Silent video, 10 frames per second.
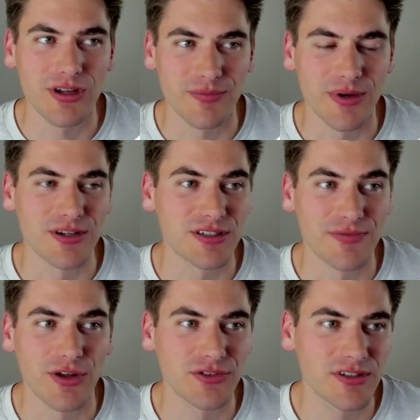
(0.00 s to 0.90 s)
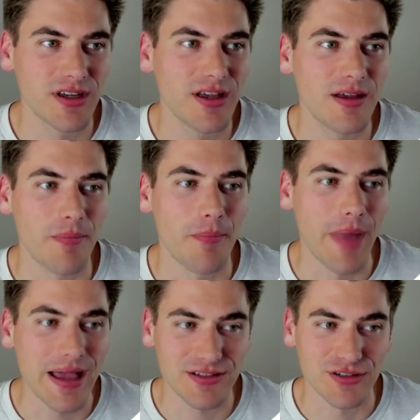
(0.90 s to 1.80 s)
compared to Svelte's
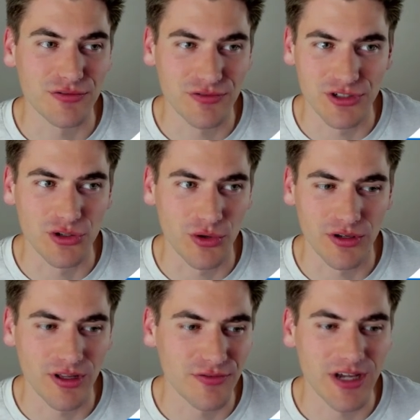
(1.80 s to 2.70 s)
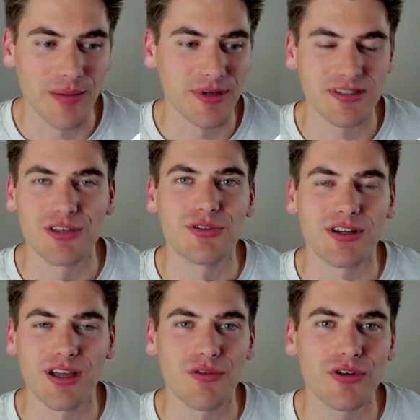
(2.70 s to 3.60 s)
massive tutorial of topics that you
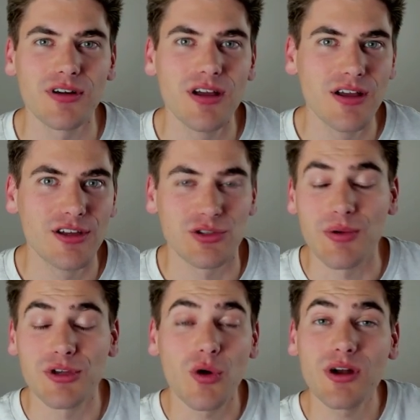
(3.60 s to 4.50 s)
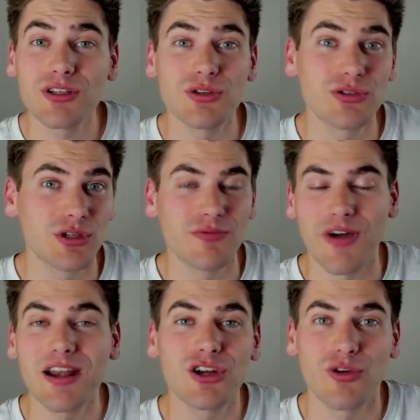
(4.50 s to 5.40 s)
can cover. So I would go onto YouTube,
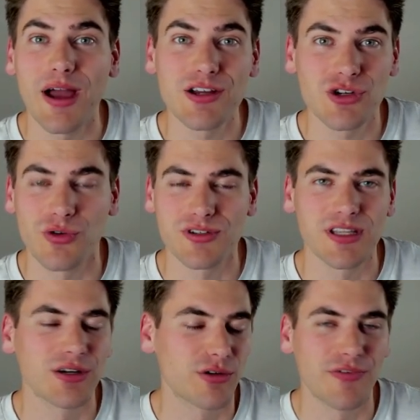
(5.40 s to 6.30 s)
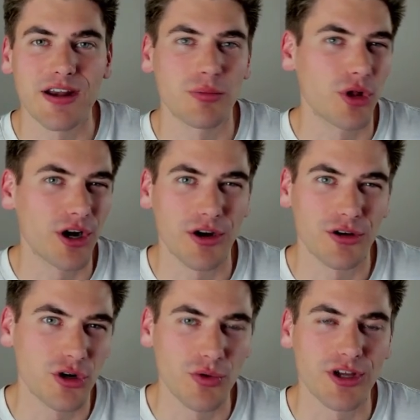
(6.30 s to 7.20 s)
find a crash course there or find a blog
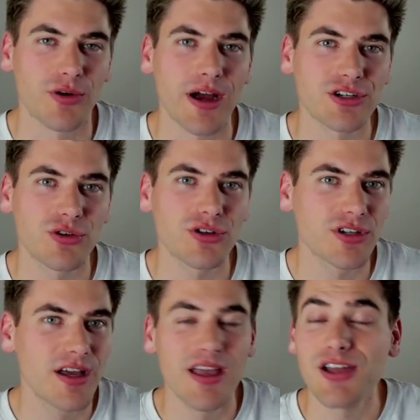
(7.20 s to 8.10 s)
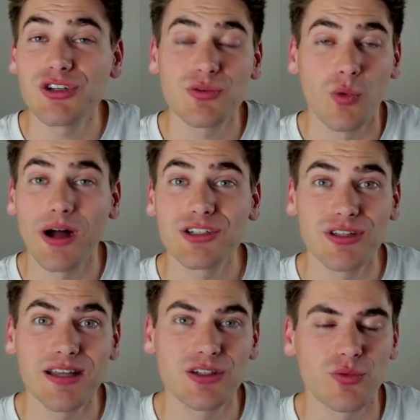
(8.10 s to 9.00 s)
article with a crash course and just watch
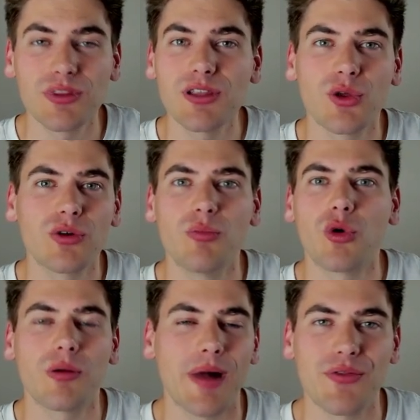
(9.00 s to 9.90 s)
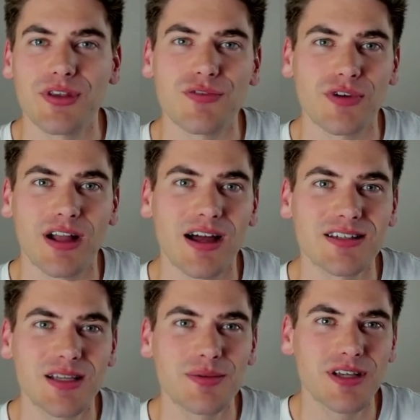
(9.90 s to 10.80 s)
that to really learn more about the different
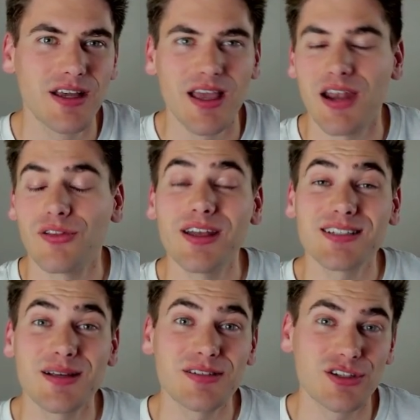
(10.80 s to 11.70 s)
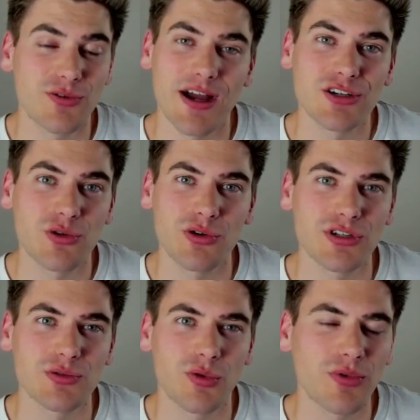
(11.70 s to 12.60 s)
concepts. And a lot of times these crash
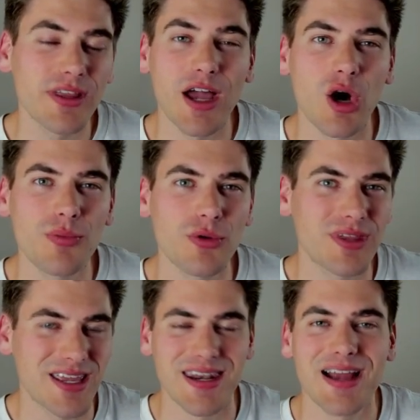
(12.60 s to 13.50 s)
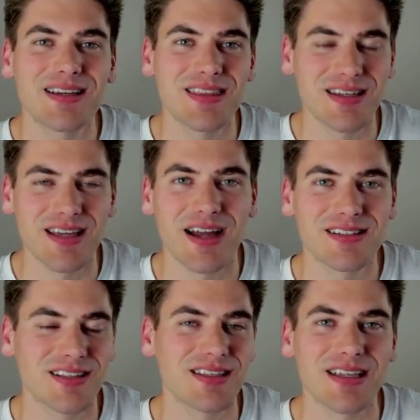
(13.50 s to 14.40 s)
courses will really help you with connecting the dots
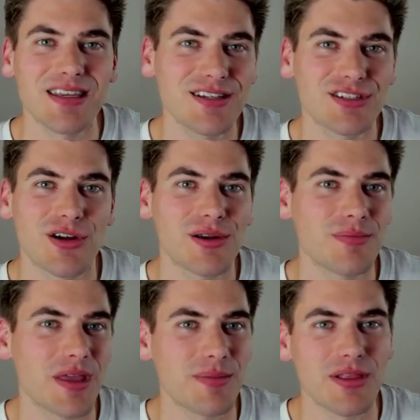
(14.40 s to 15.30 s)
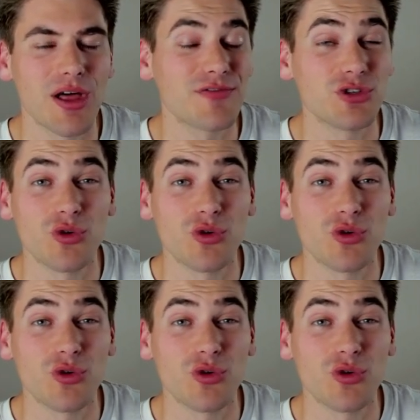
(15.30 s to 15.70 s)
that the getting started maybe left you